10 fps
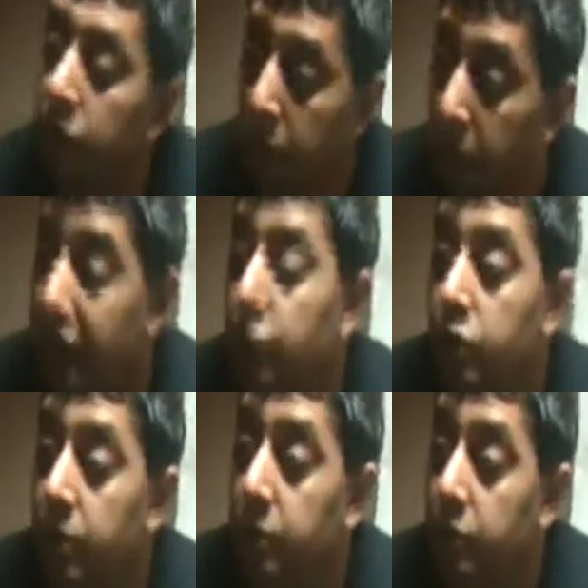to the
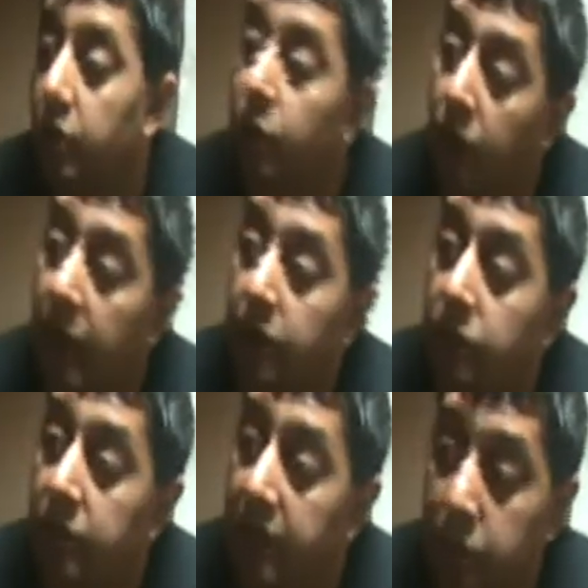mainstream, to the
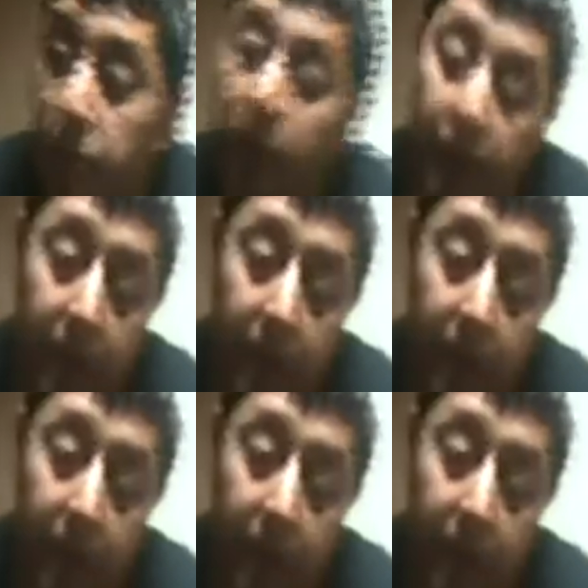non-Asians. That's where I